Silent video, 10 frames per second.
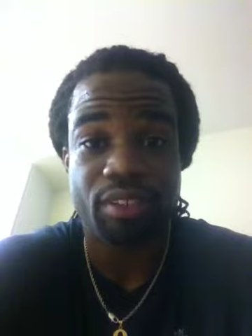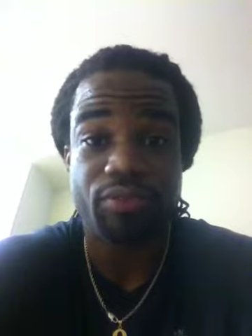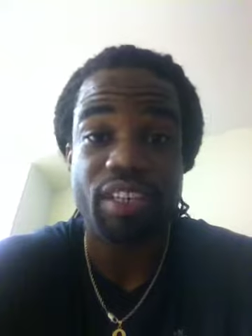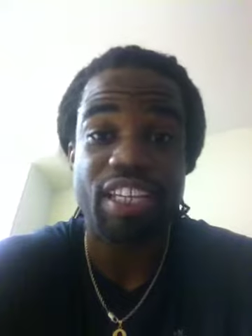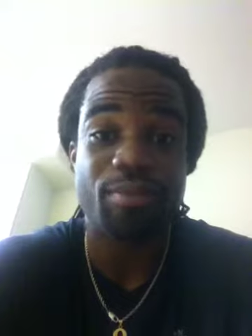I'm
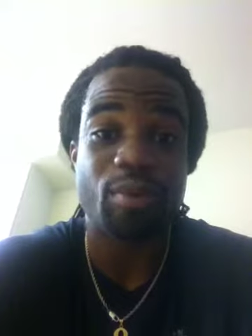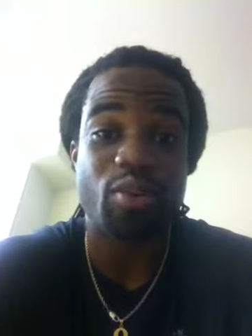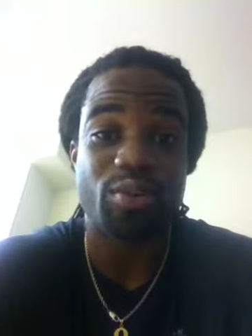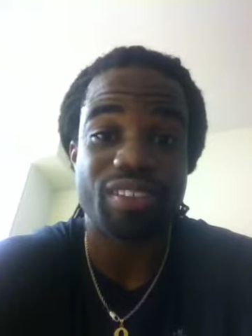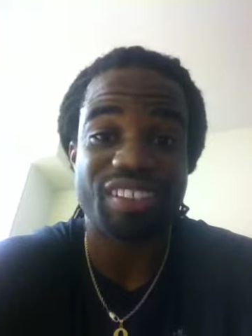finally
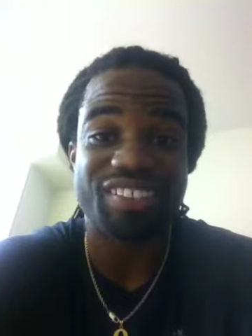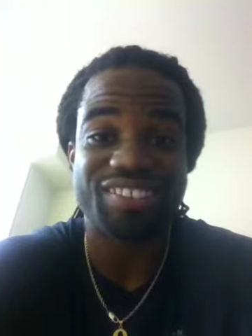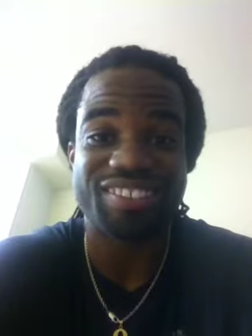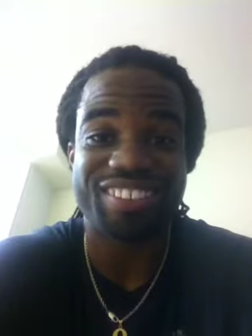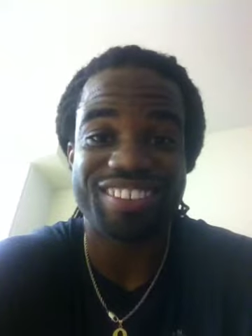mobile now.
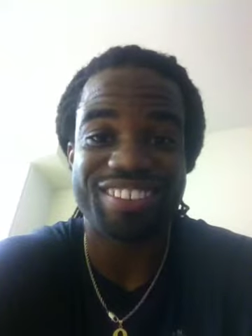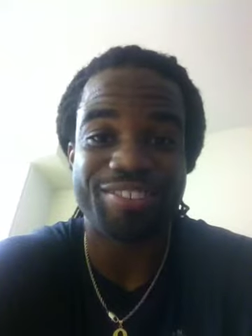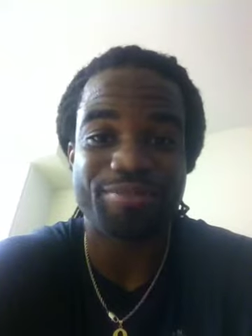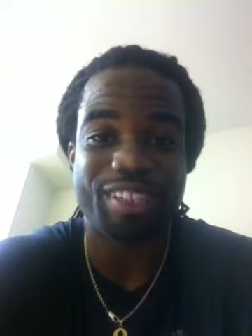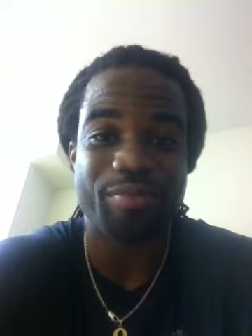
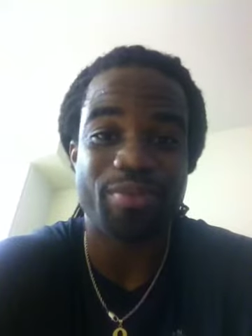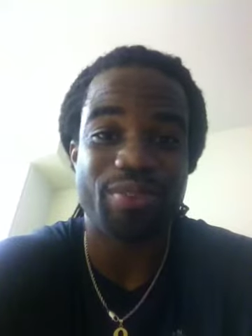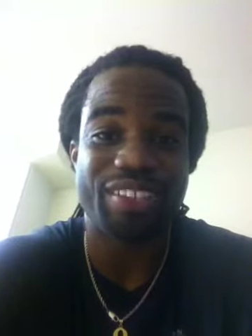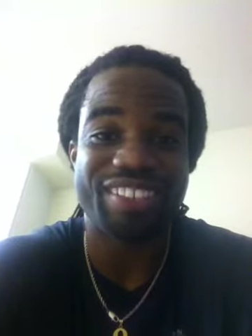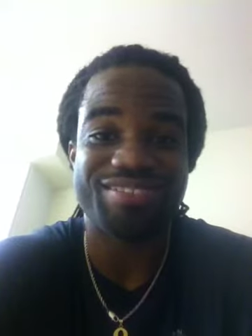I'll be
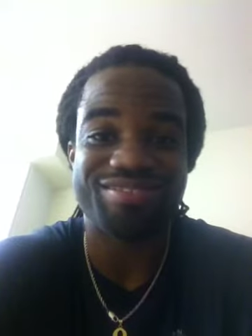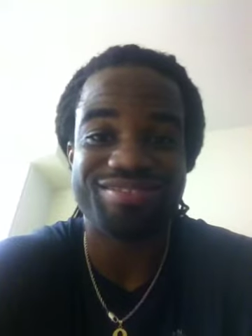working